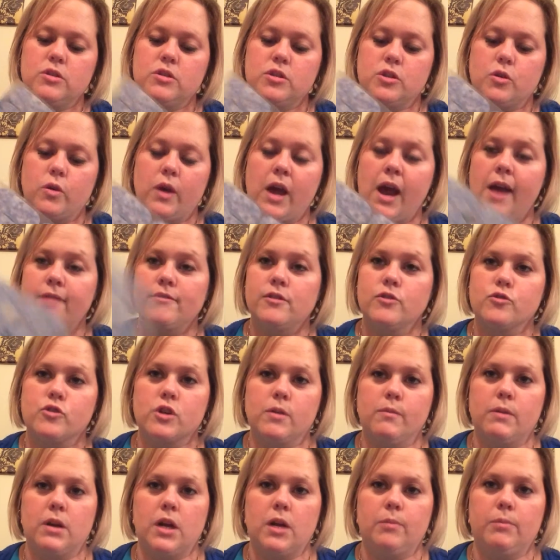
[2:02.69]
you still have to
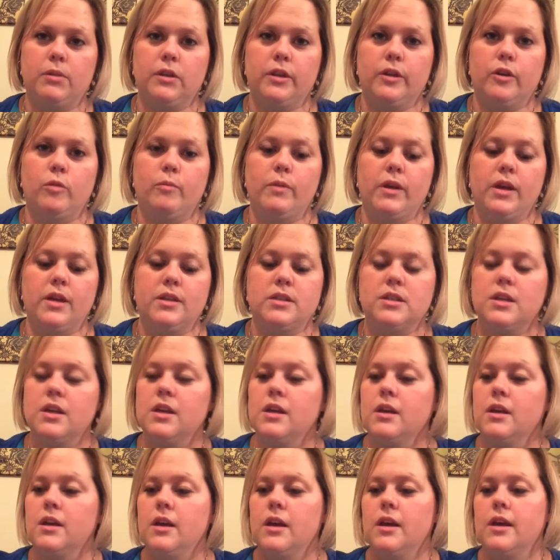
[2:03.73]
trim it up a little bit.
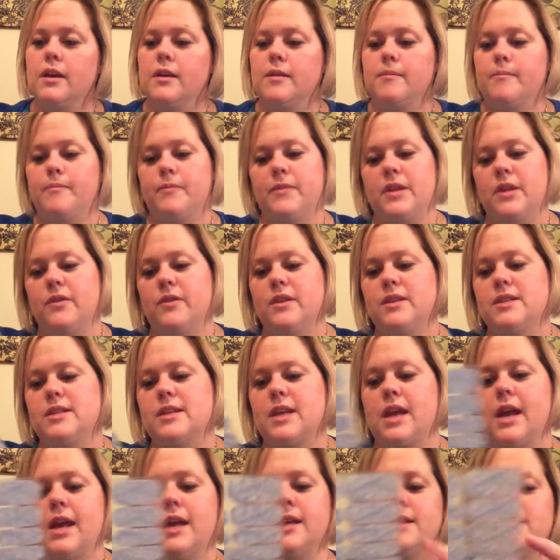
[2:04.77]
In this
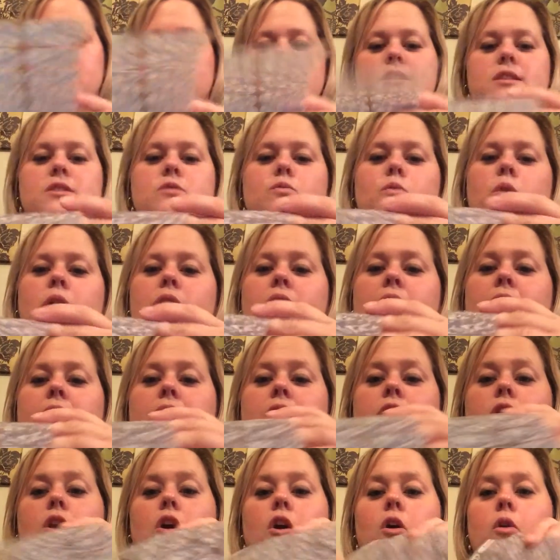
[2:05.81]
case, this one I
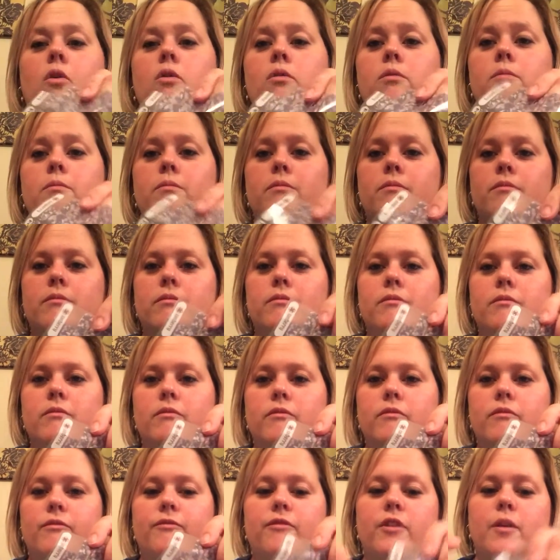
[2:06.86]
know
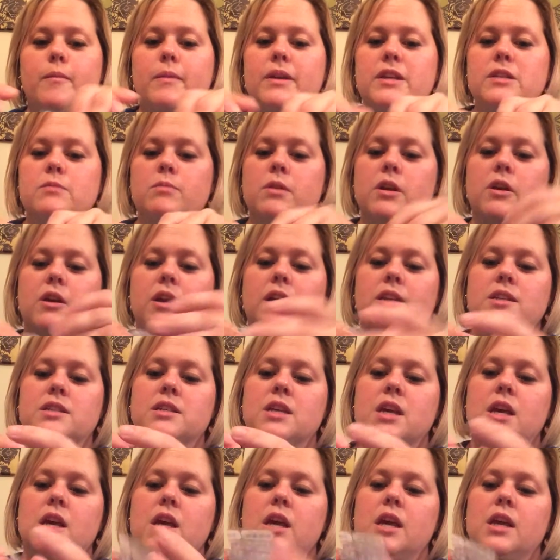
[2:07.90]
from experience
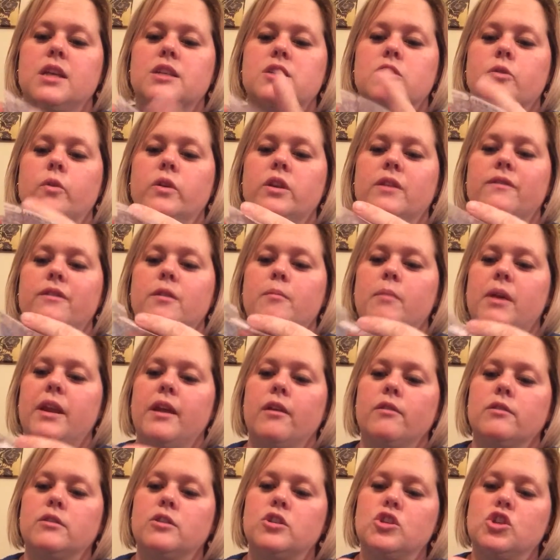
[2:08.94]
is going to fit my
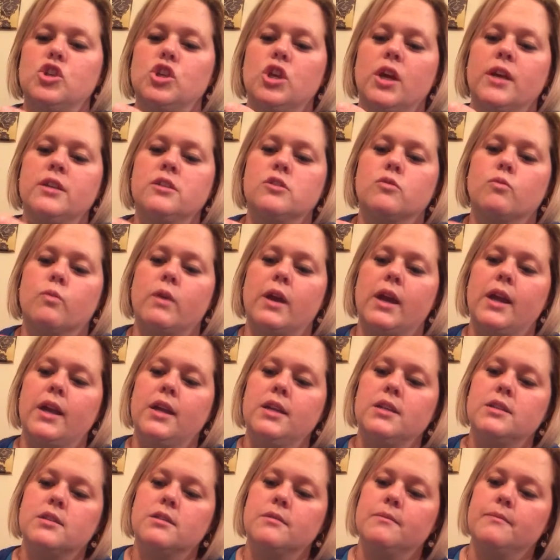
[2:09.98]
nail just
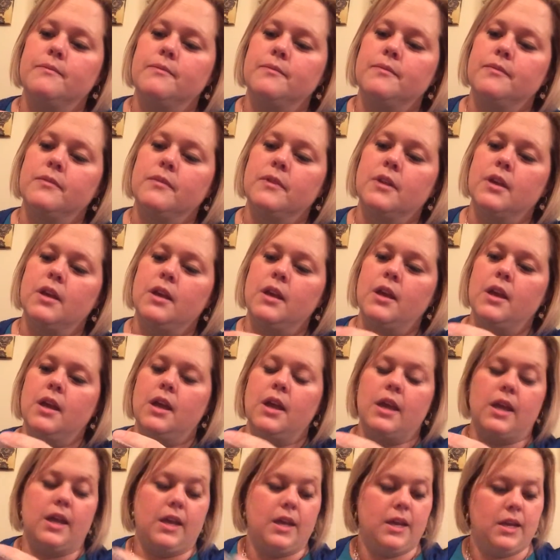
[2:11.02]
right.
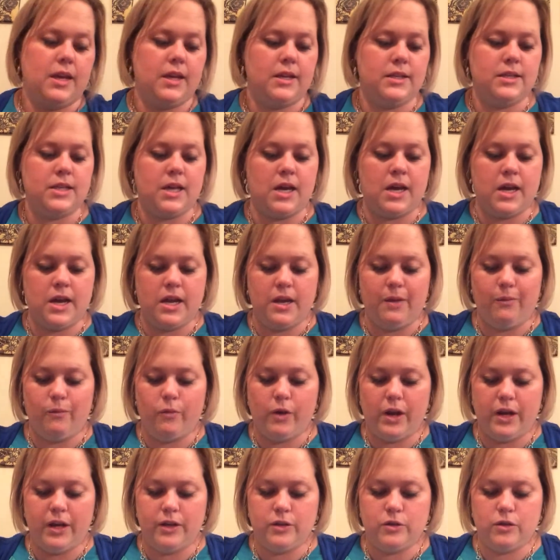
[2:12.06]
And I am
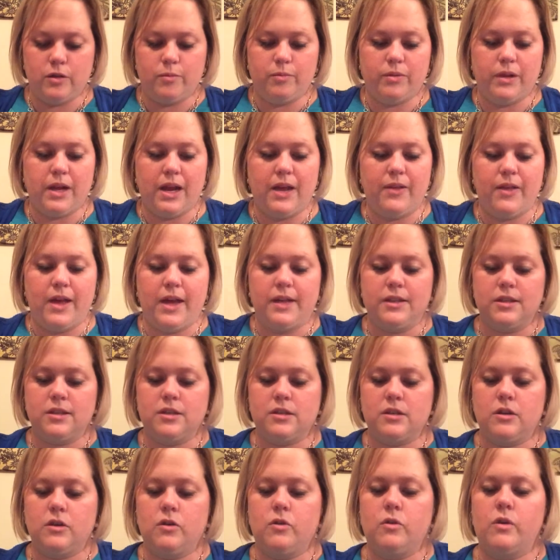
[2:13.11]
ready to apply that.
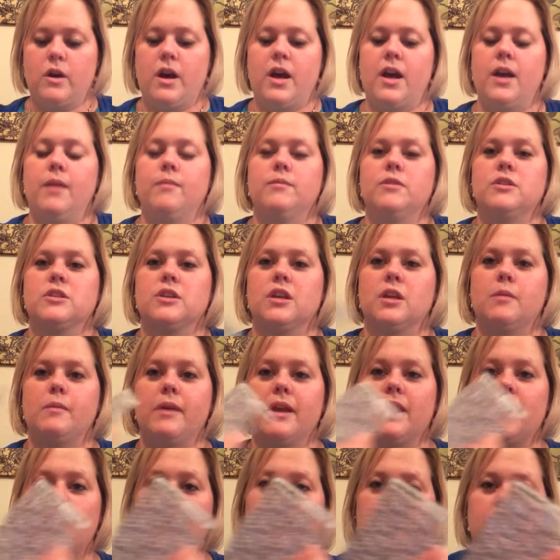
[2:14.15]
So I'm just going to
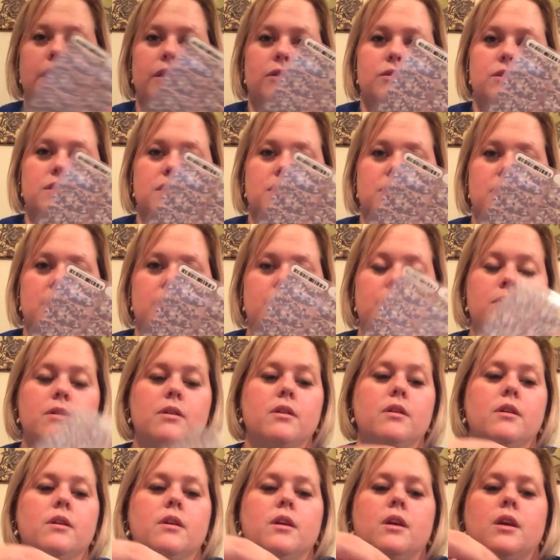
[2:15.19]
make a little snip
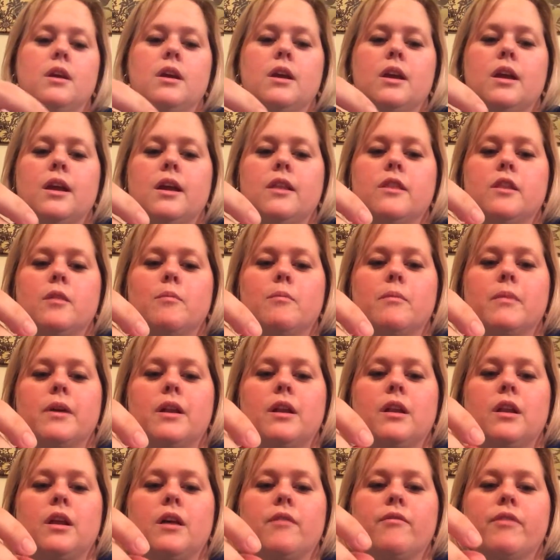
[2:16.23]
in the
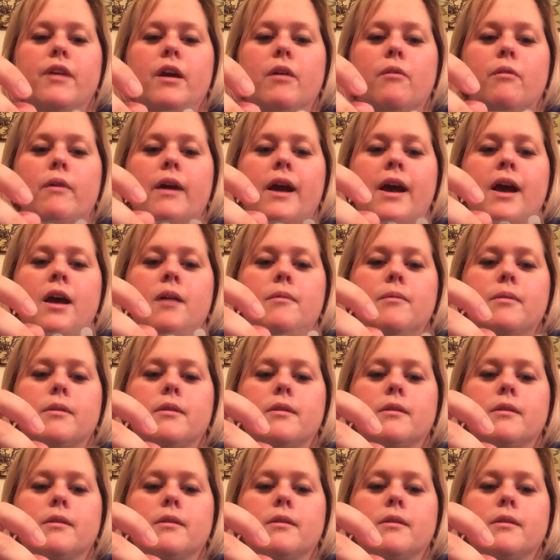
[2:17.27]
middle of that wrap.